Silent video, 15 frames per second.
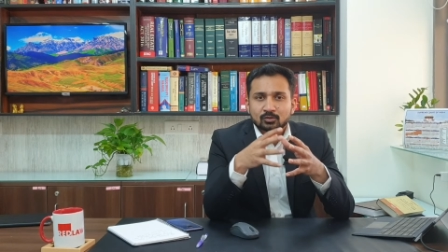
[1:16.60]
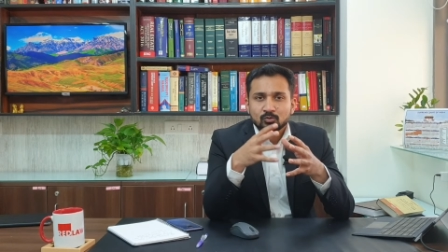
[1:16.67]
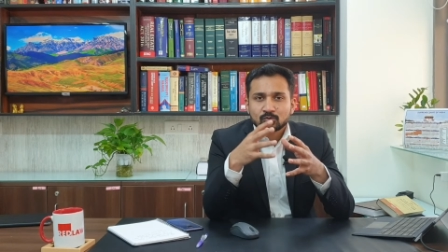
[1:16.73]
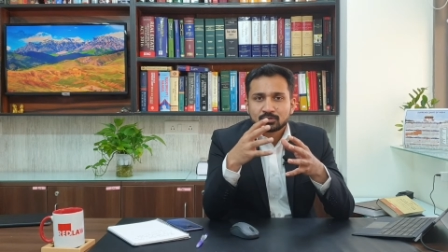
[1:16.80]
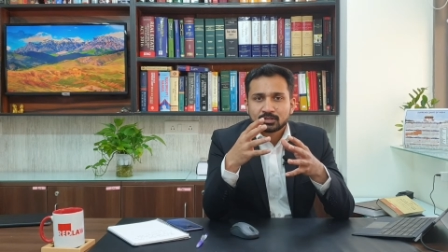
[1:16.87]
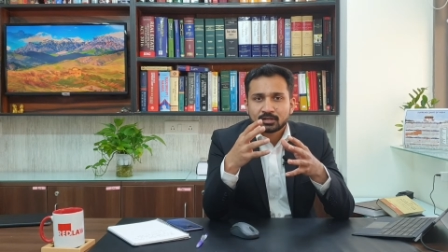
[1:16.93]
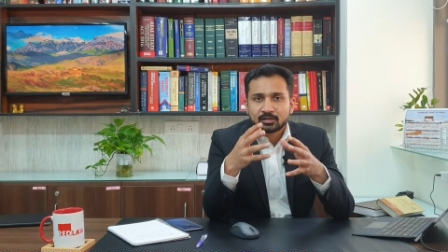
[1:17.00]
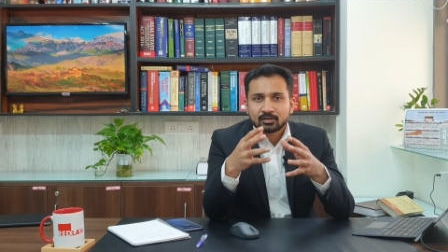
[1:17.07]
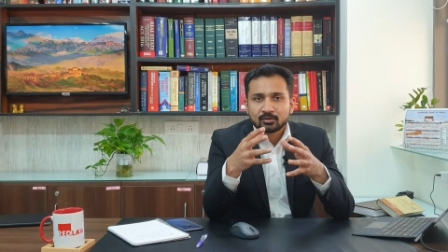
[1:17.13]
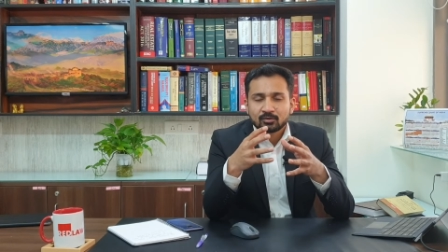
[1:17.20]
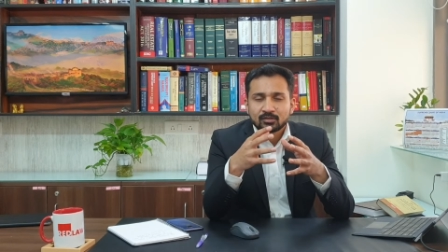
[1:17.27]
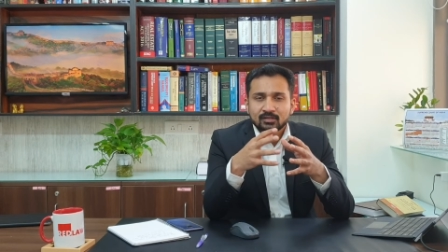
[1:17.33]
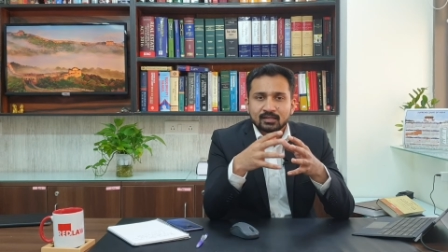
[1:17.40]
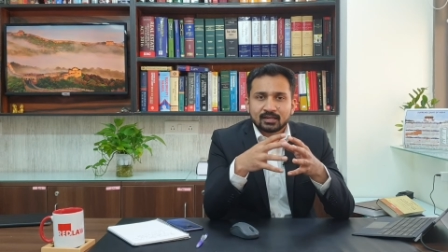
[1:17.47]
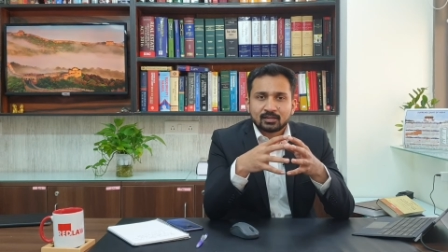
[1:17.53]
to
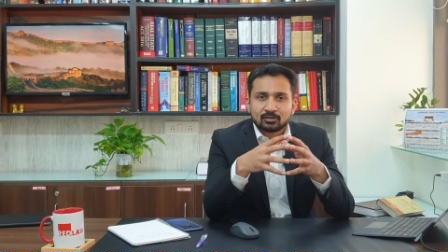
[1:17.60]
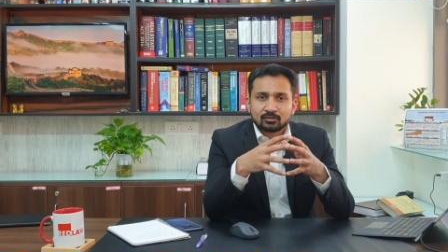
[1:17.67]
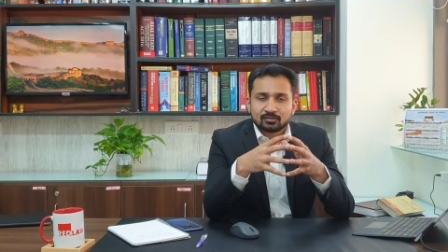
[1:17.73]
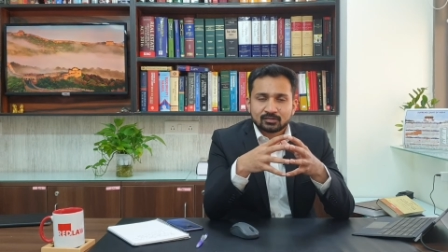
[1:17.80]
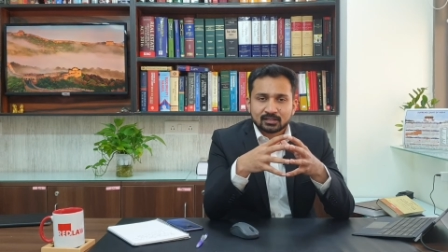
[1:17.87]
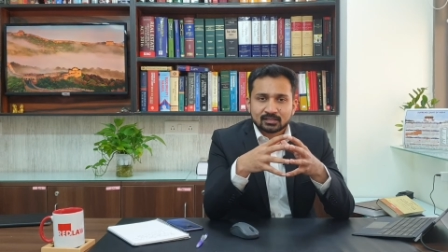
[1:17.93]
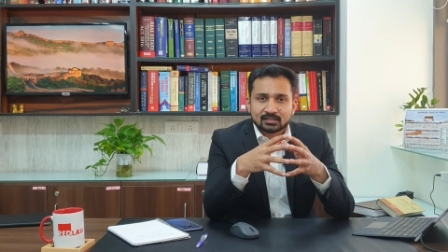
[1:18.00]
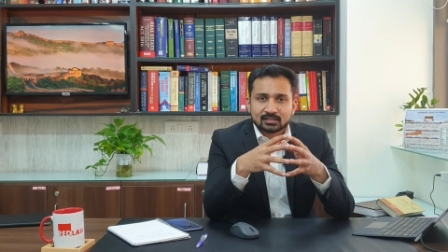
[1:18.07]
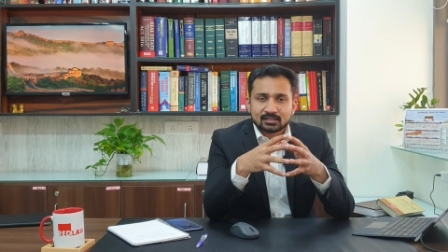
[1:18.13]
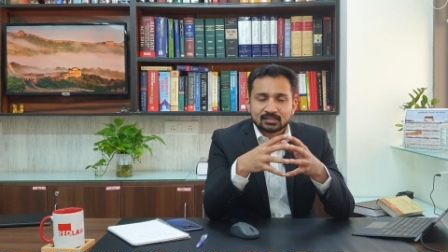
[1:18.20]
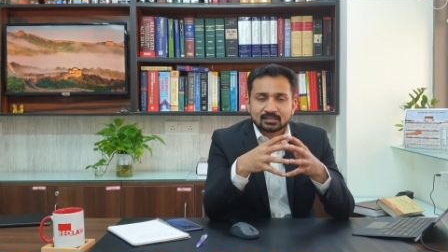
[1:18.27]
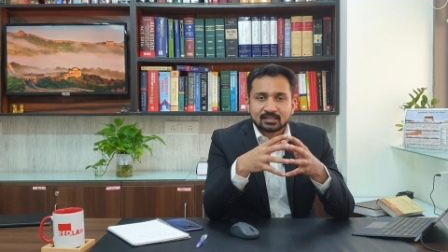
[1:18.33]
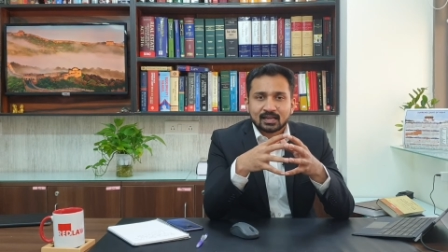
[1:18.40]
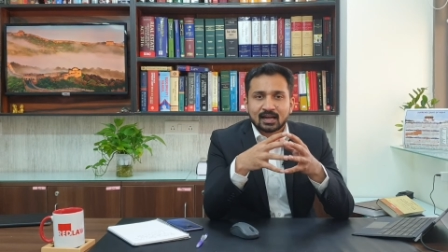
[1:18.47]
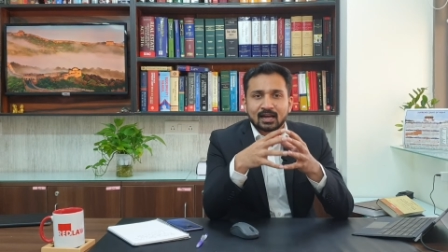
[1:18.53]
secure the end of
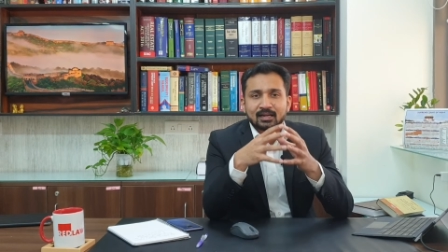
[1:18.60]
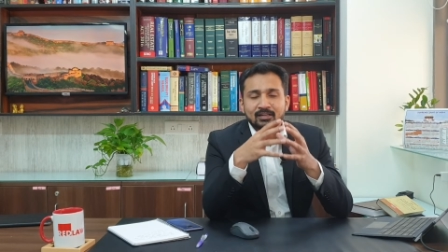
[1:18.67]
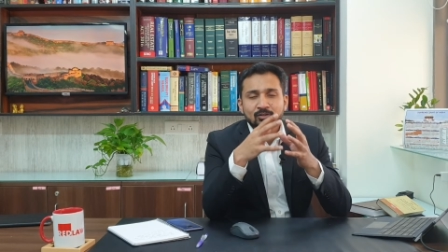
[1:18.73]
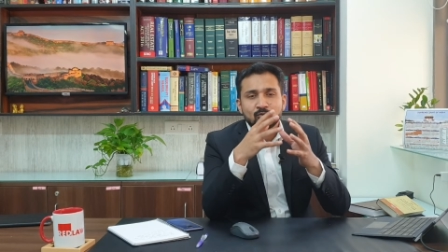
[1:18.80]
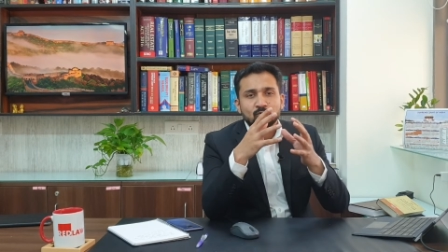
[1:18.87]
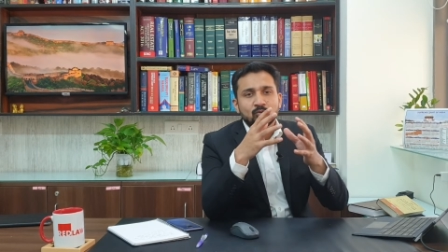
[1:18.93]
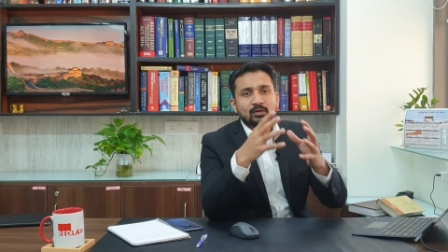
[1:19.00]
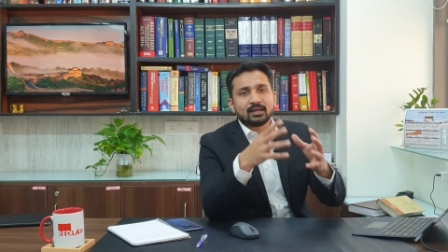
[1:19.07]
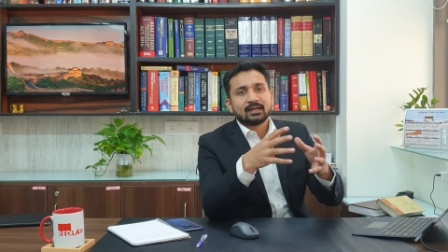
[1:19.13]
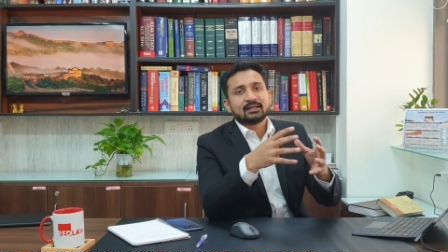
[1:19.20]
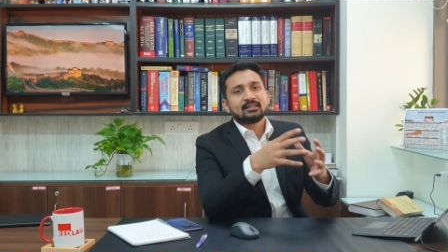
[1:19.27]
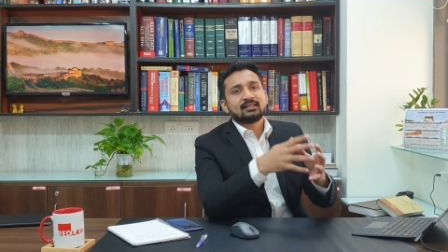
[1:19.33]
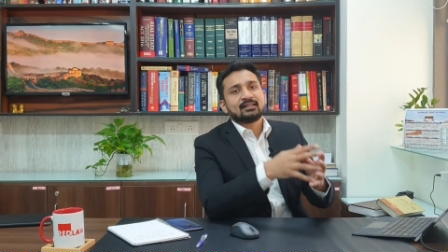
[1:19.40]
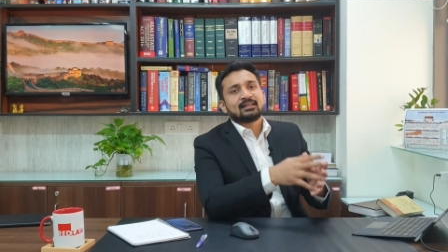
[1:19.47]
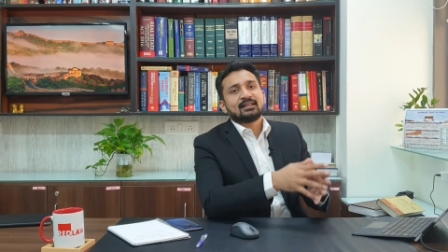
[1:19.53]
justice and to
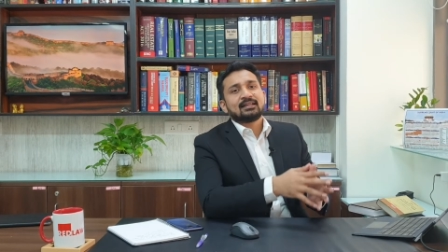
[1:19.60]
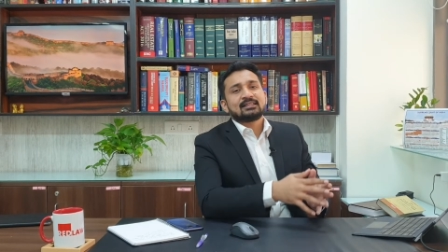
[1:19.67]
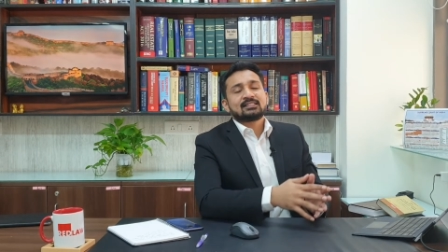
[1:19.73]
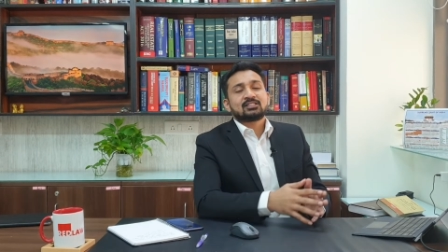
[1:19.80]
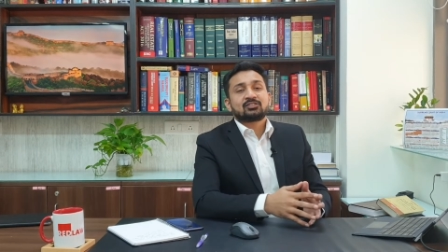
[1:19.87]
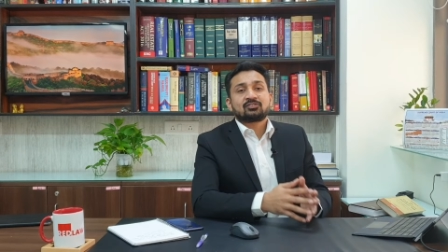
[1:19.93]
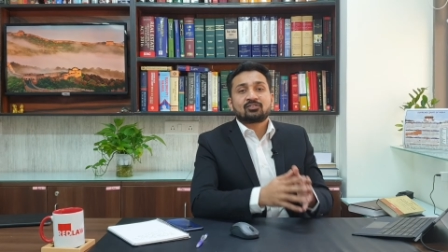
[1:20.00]
get the case